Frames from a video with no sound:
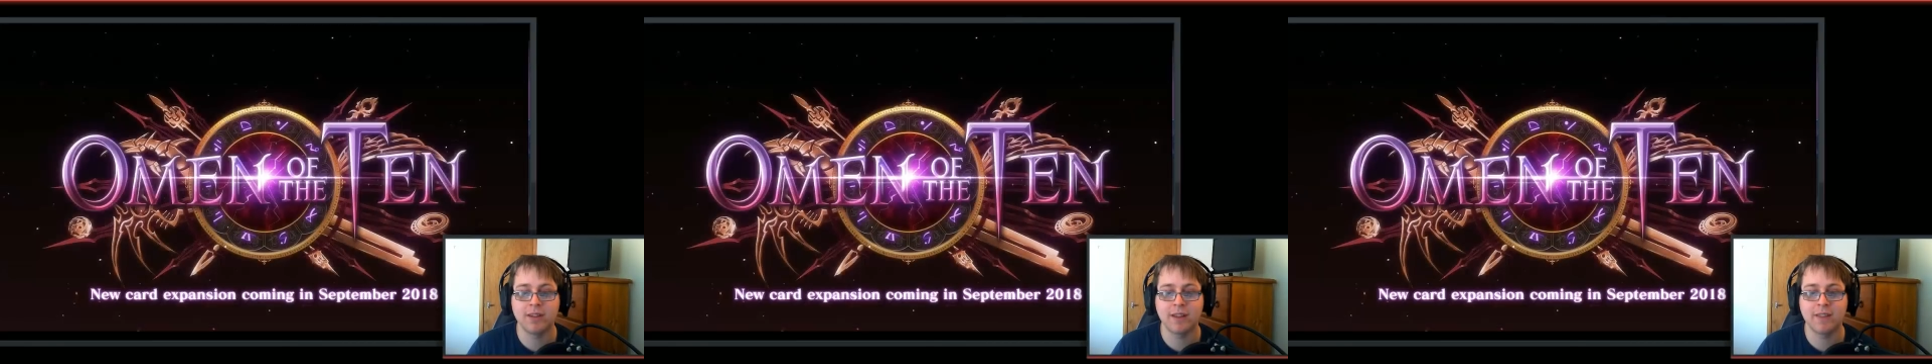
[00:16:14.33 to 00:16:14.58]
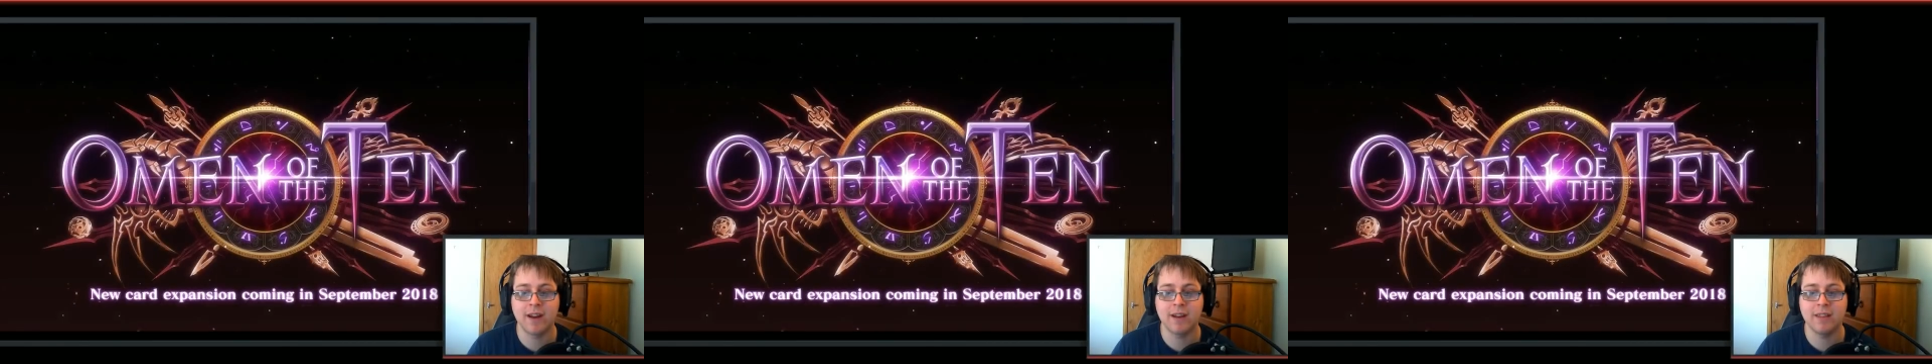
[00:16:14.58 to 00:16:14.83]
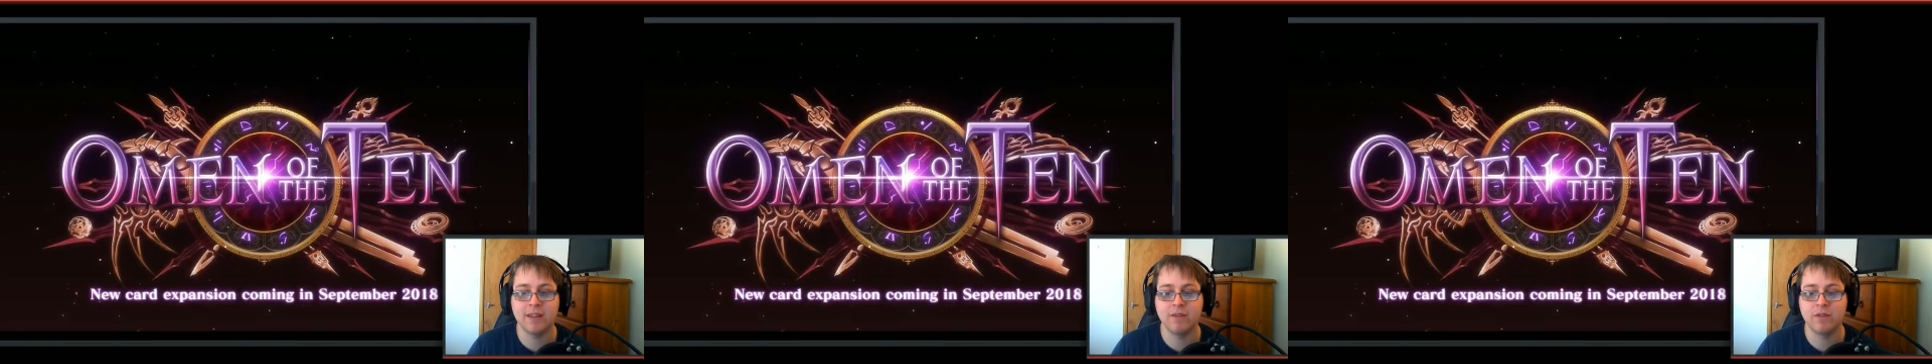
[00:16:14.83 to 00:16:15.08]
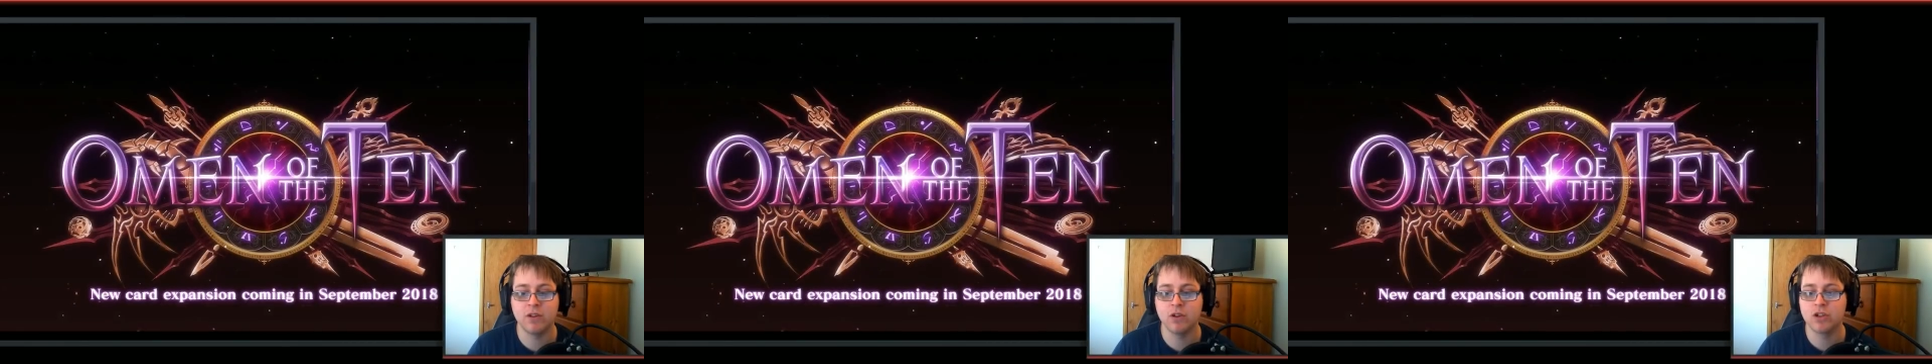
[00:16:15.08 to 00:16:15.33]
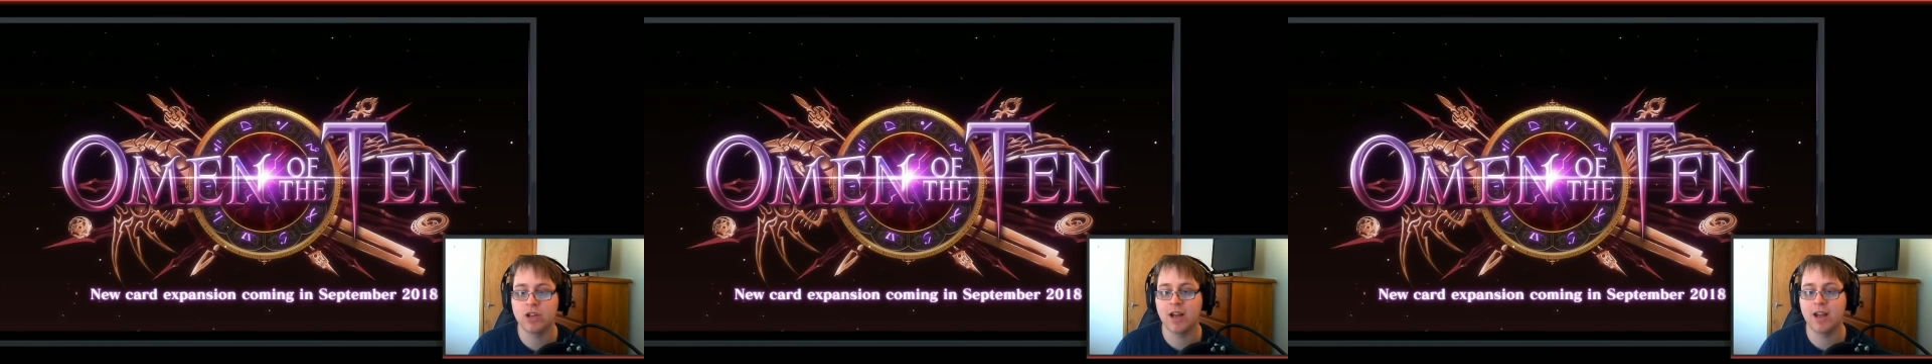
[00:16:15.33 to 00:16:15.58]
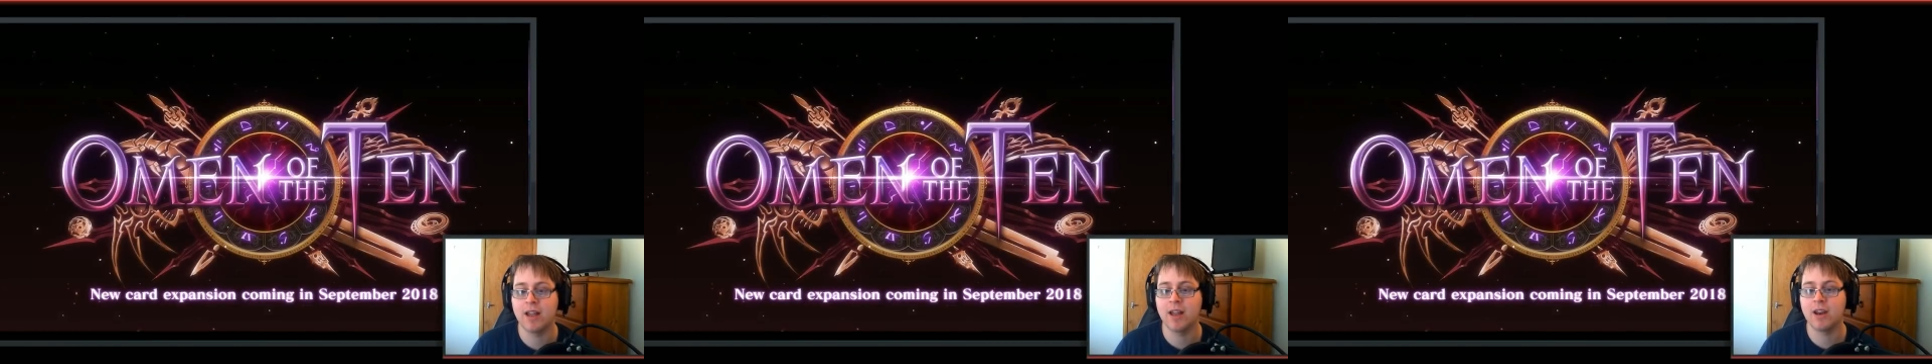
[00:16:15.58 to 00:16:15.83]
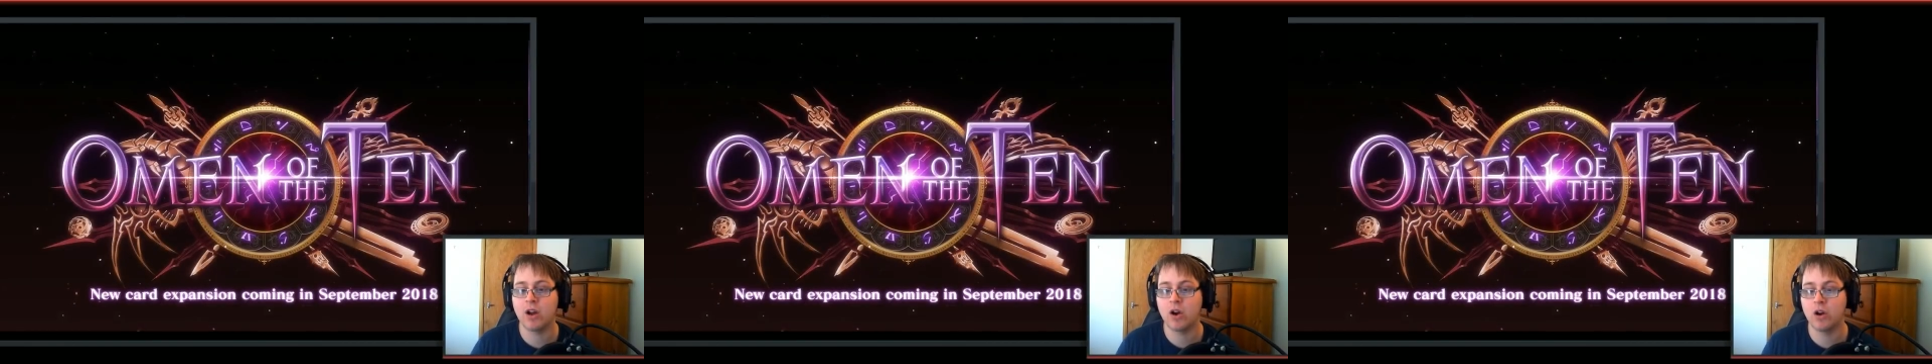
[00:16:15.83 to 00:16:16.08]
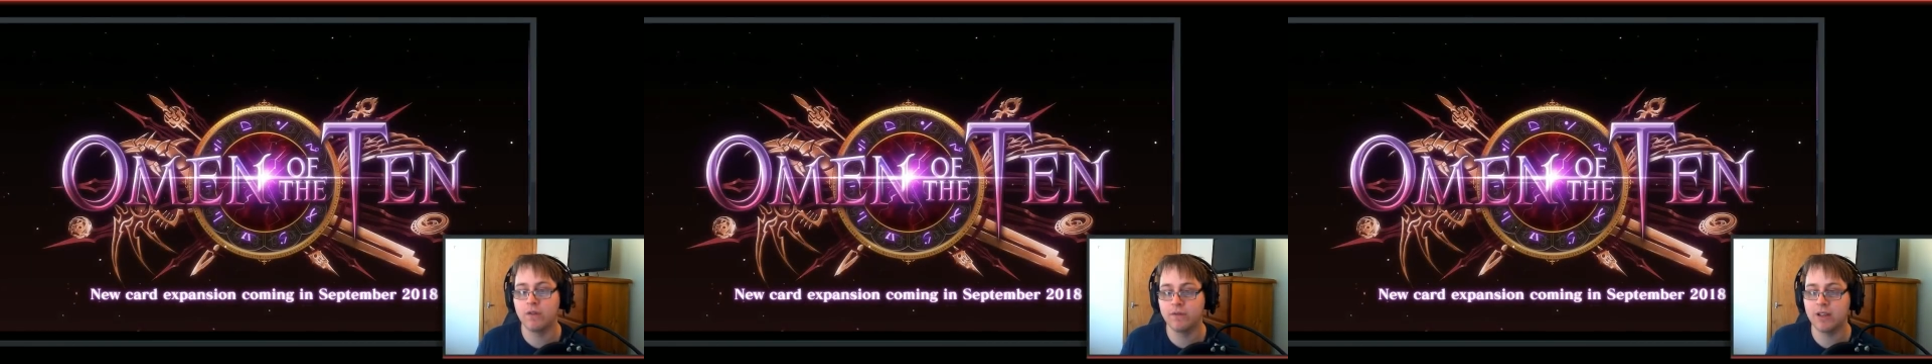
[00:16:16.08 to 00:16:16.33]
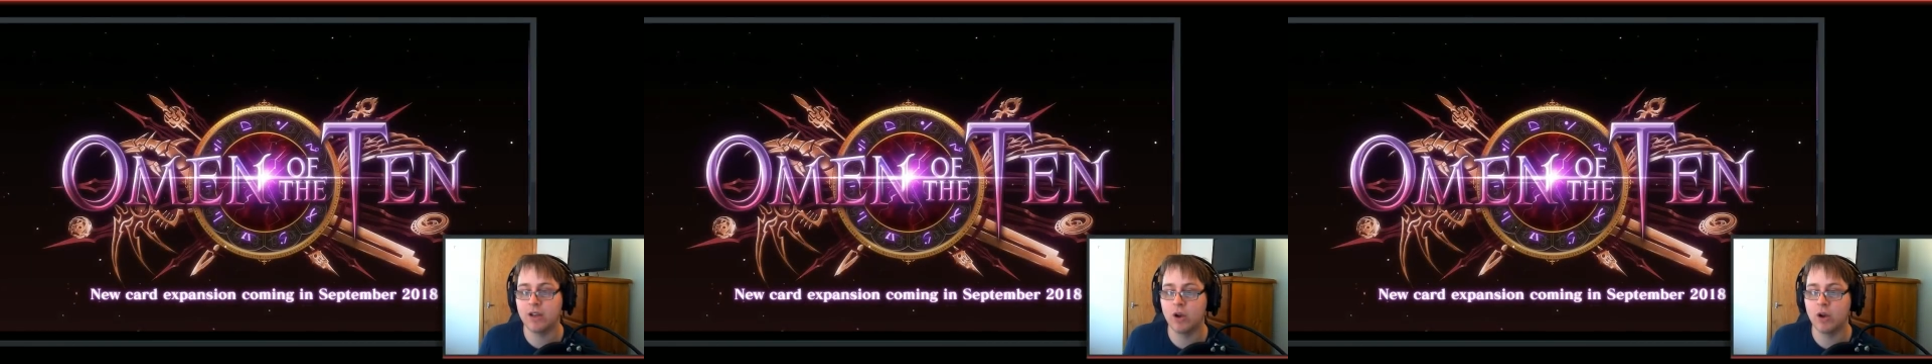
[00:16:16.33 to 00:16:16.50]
that in the future, and hopefully